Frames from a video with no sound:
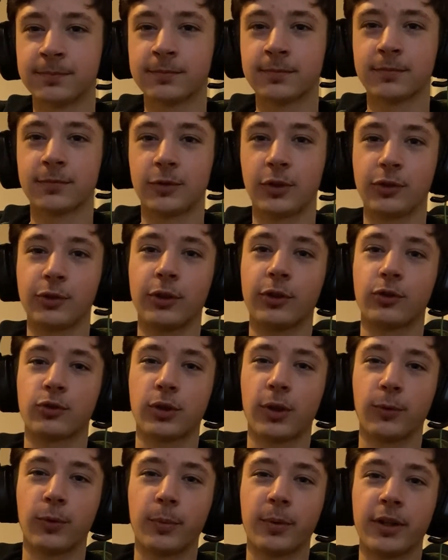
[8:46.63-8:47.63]
He's got his
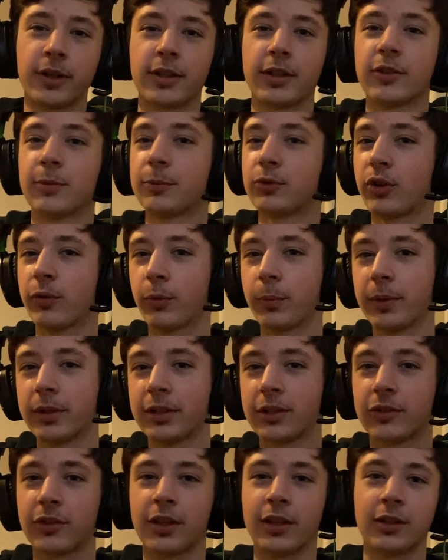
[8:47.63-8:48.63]
truffle pig, and his truffle pig
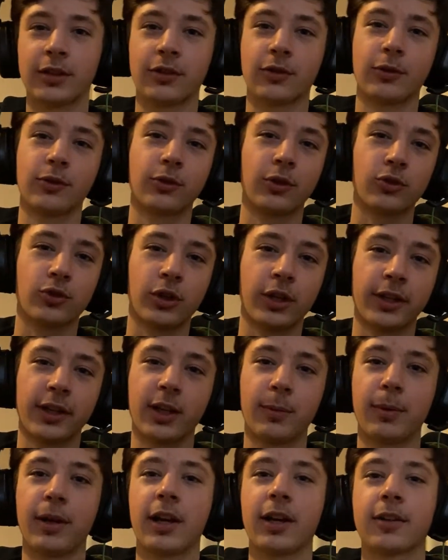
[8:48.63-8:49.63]
gets taken, so he's got to try and get it back.